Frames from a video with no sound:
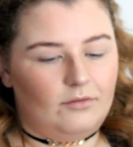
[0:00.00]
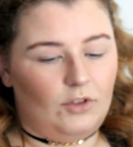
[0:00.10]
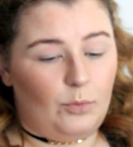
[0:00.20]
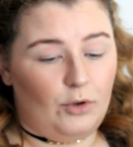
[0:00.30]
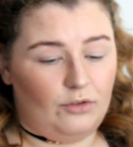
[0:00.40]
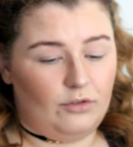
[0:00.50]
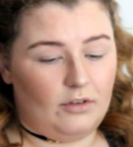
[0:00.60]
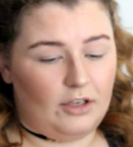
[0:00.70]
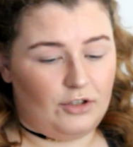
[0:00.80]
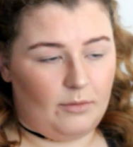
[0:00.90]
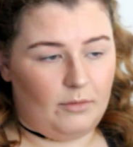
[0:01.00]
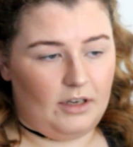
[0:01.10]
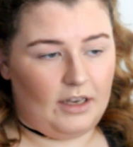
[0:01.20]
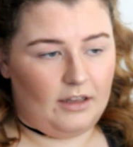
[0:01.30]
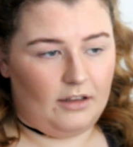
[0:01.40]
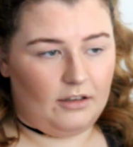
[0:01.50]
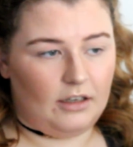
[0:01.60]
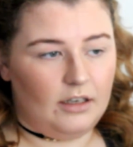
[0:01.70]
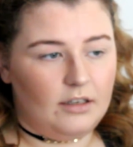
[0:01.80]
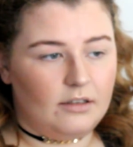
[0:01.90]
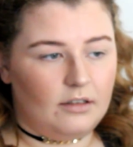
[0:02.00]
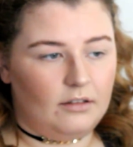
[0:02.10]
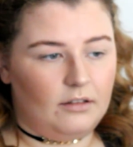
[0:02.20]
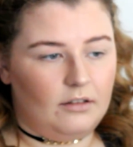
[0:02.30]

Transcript: You're putting a shimmery in the crease?